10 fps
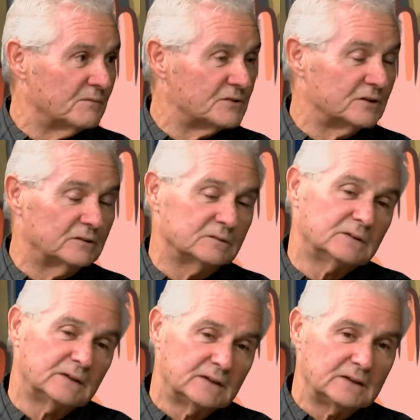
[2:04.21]
So
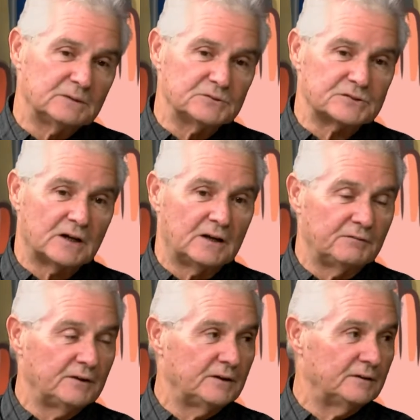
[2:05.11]
it was kind of
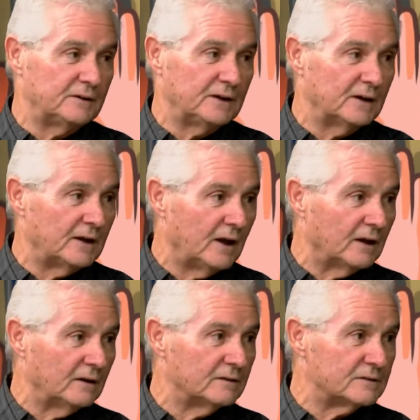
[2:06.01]
in the
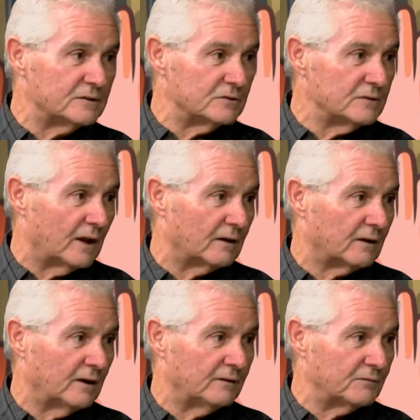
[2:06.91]
DNA to do that kind of thing.